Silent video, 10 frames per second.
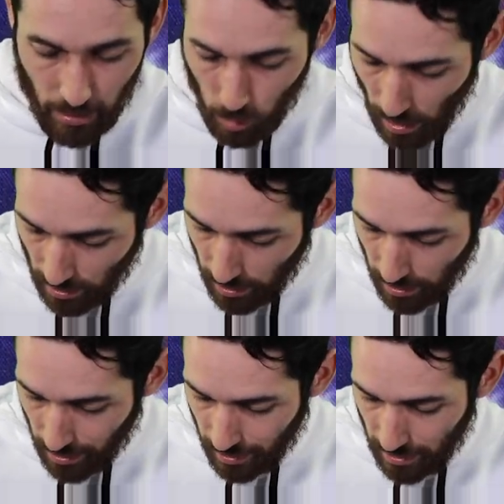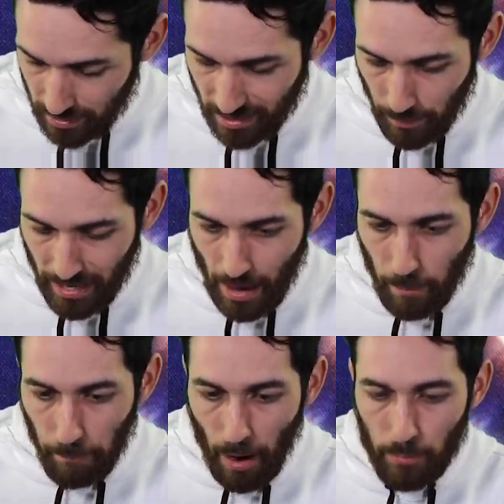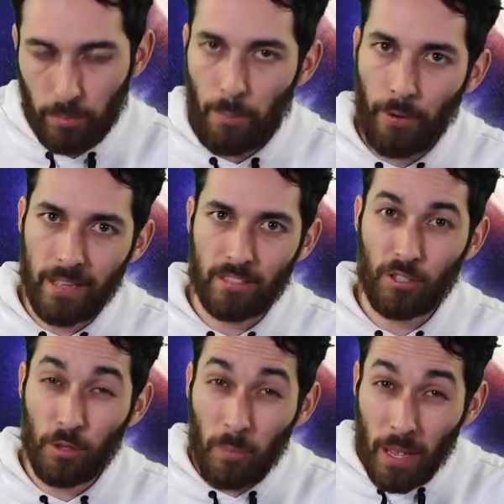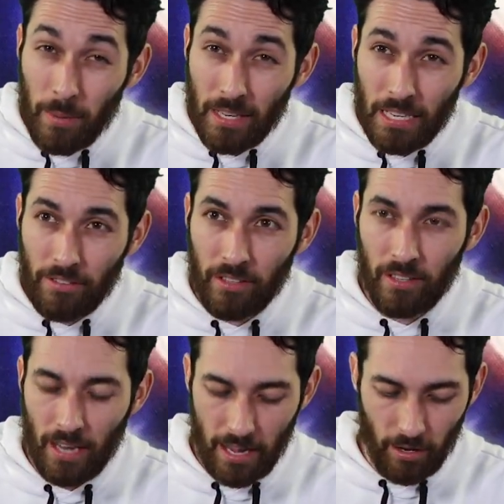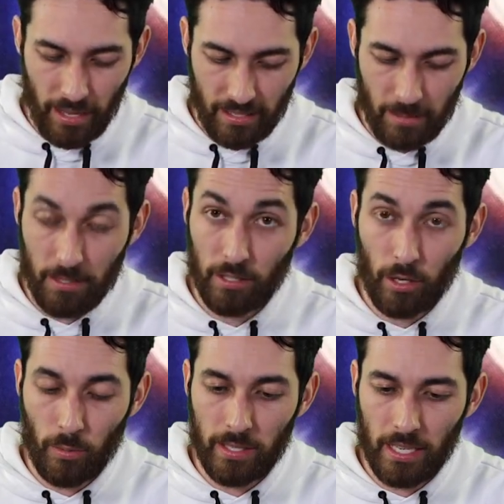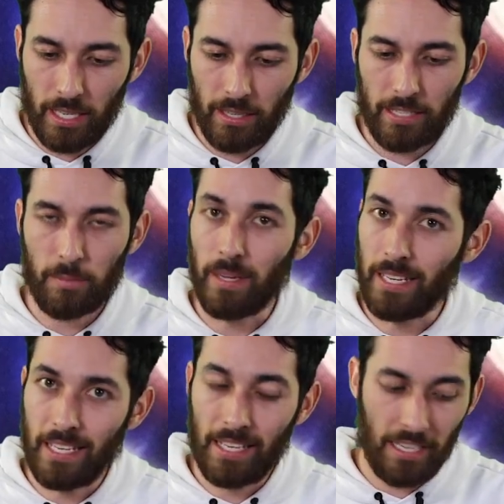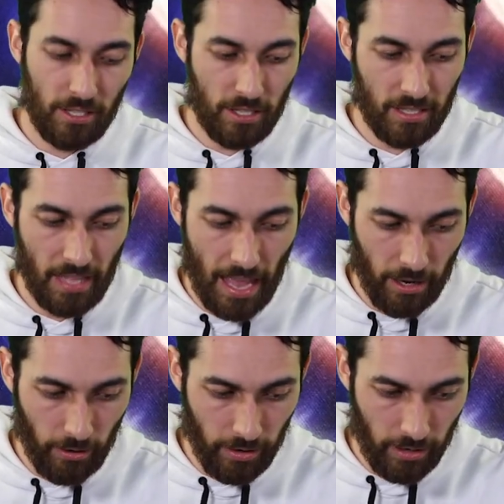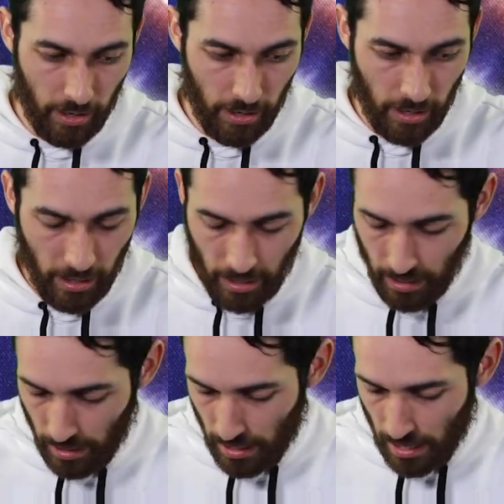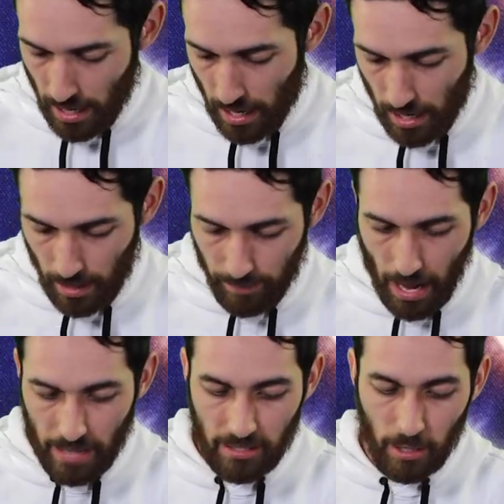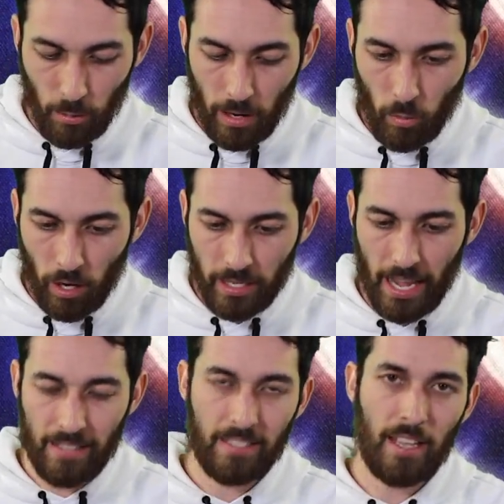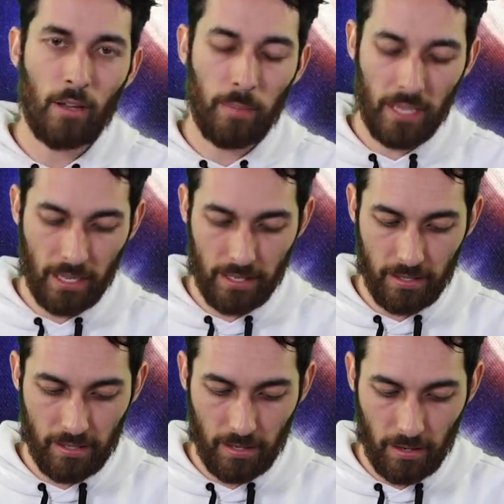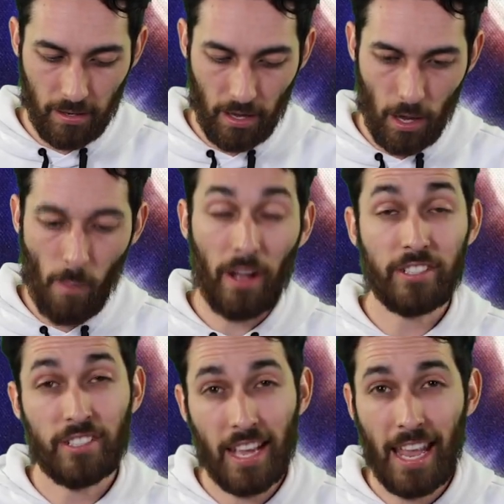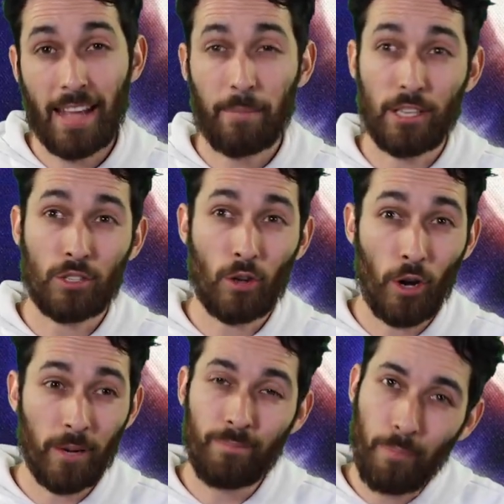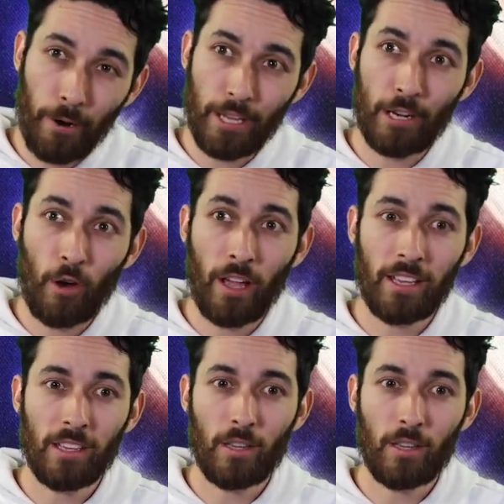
Dweller is somebody I would probably put at 2, maybe even. I know that seems a little ridiculous, but he is just that good. I still run 1 Castel because, you know, monsters that can't be destroyed, pretty annoying.